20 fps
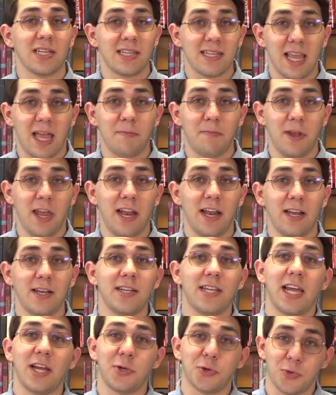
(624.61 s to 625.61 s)
to step in
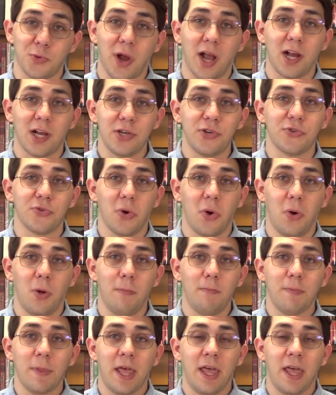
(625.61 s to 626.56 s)
and take direct control.